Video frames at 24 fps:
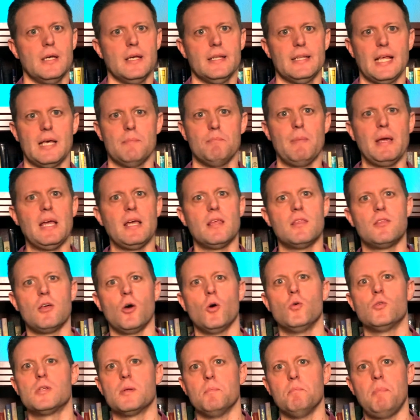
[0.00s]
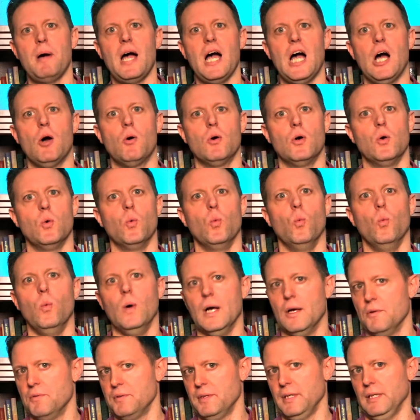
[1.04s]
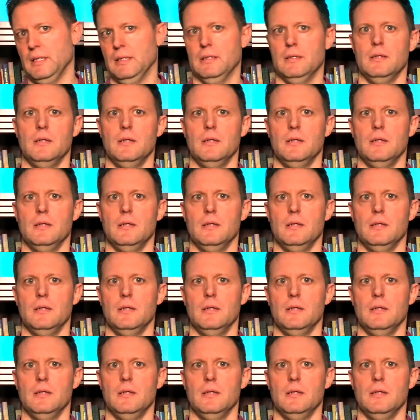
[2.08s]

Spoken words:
that make those in power wealthy.